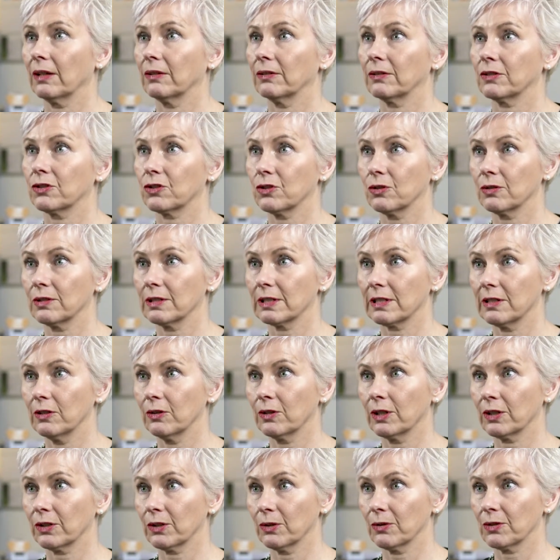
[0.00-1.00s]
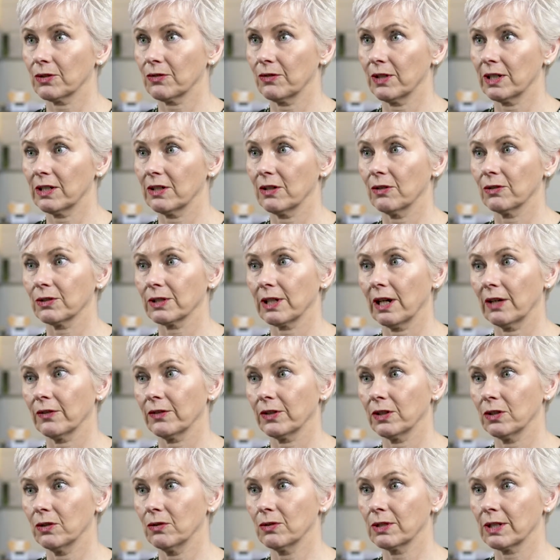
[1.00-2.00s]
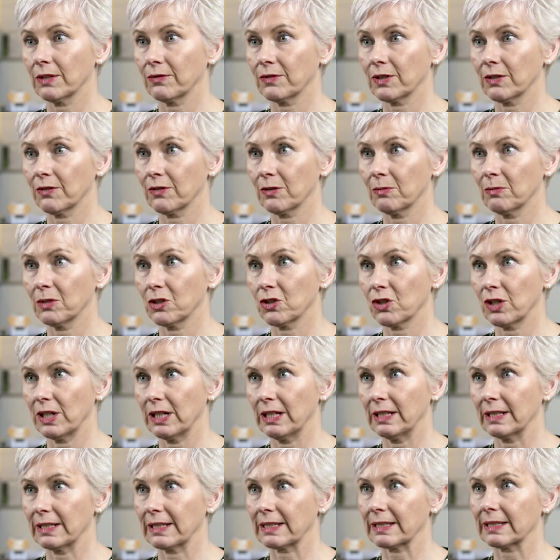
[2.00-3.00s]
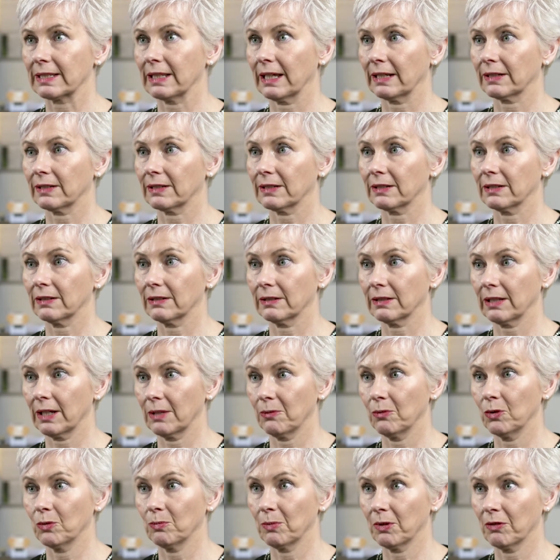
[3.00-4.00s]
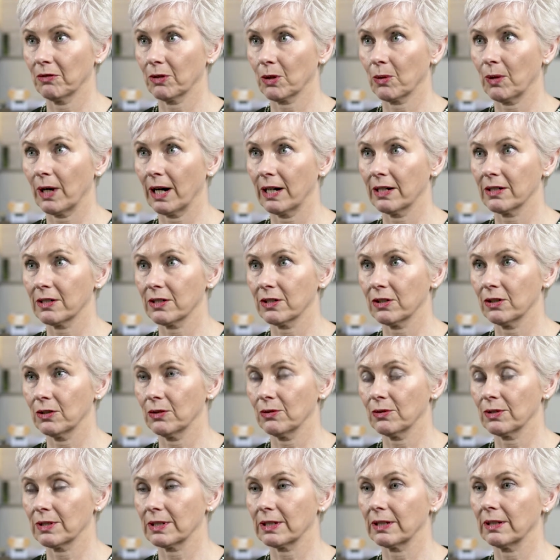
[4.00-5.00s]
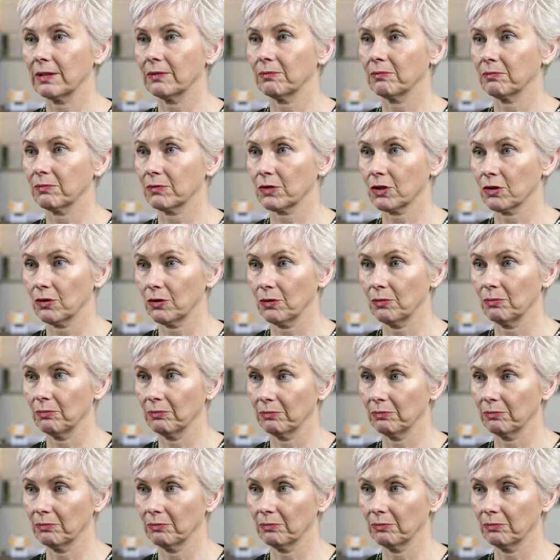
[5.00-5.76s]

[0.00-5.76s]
Students look at those videos on the use of different machines that they would be required to use to